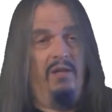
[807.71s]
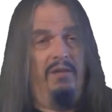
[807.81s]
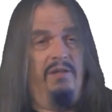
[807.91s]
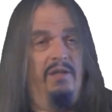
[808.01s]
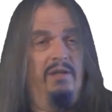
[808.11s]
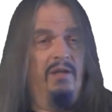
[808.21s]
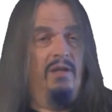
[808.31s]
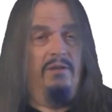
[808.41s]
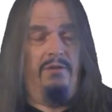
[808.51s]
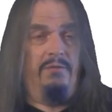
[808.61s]
than
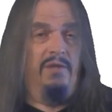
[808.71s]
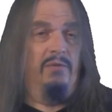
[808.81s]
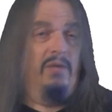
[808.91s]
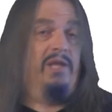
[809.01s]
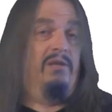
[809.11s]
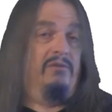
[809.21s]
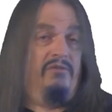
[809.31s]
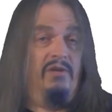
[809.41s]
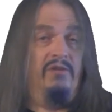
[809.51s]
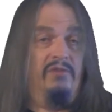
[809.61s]
the three
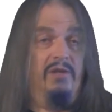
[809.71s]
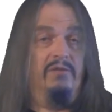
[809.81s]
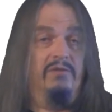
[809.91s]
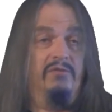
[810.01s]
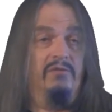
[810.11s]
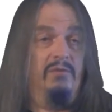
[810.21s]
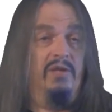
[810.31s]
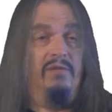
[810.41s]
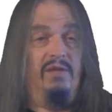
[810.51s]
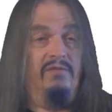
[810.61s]
regular-sized elephants that we
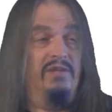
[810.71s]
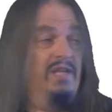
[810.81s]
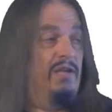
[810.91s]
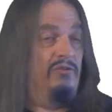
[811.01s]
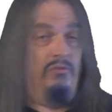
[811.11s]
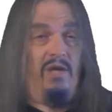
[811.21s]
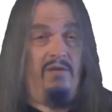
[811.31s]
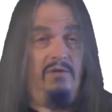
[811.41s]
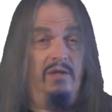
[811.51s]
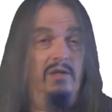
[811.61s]
have left today, two
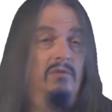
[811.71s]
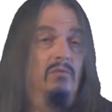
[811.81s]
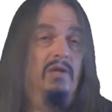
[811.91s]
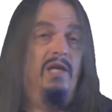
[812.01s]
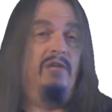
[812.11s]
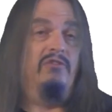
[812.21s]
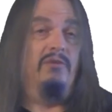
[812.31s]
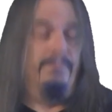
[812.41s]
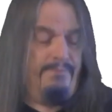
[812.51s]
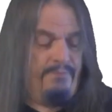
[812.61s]
African and one Asian.